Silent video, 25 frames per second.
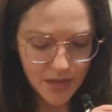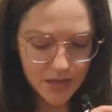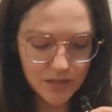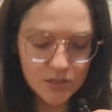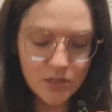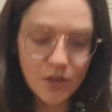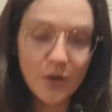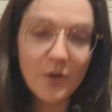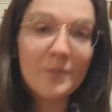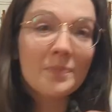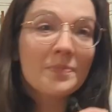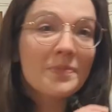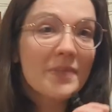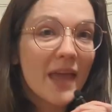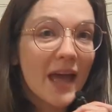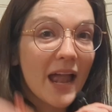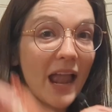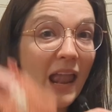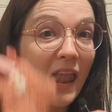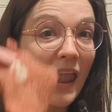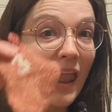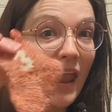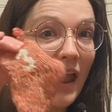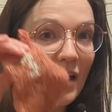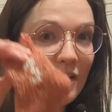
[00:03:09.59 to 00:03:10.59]
So
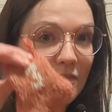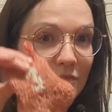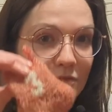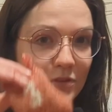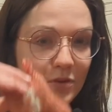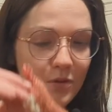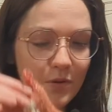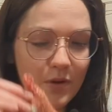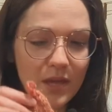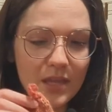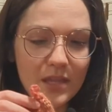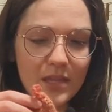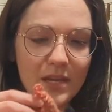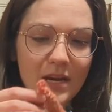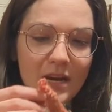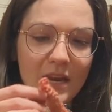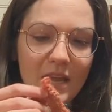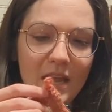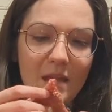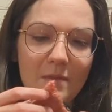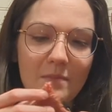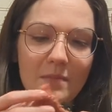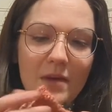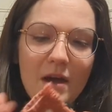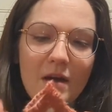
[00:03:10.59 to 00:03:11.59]
I love the way that it
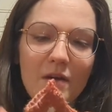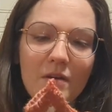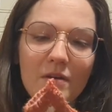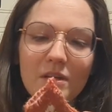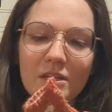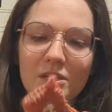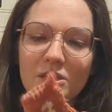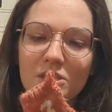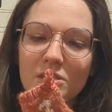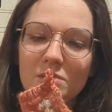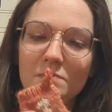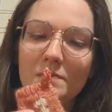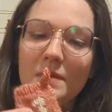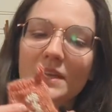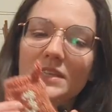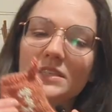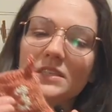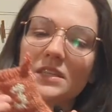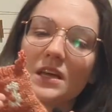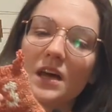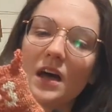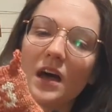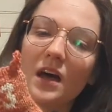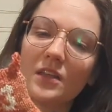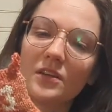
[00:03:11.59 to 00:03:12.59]
came out. It just makes
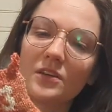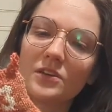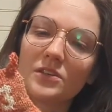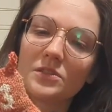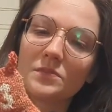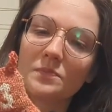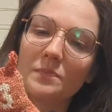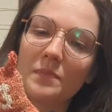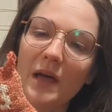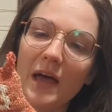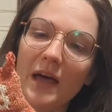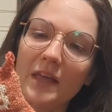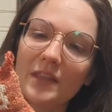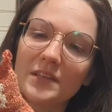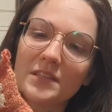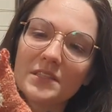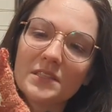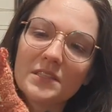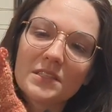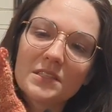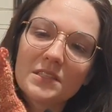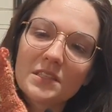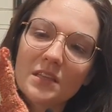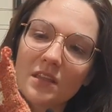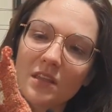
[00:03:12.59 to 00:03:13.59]
the colors
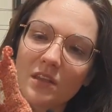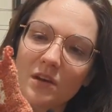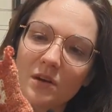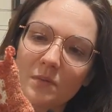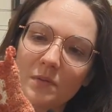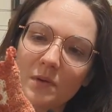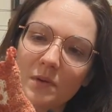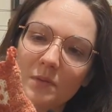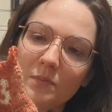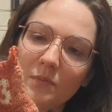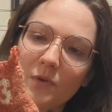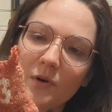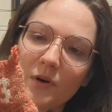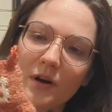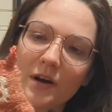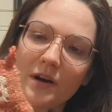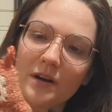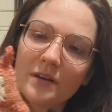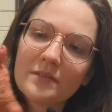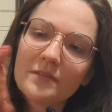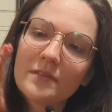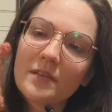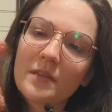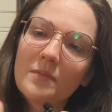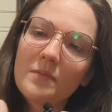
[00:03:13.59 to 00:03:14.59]
balance a little bit
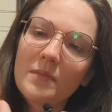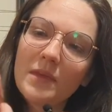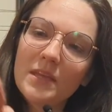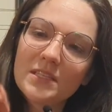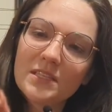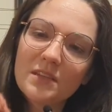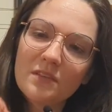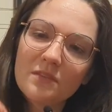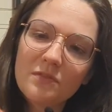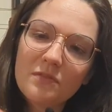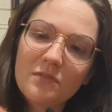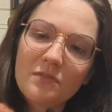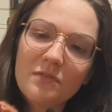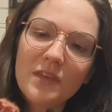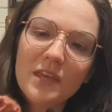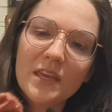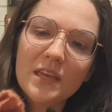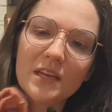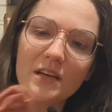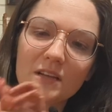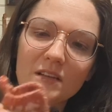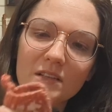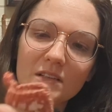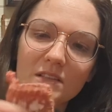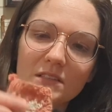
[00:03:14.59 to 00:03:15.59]
more. It makes it
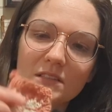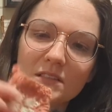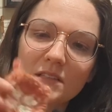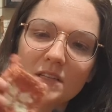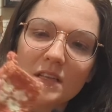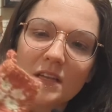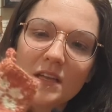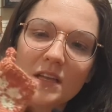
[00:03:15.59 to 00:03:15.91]
feel,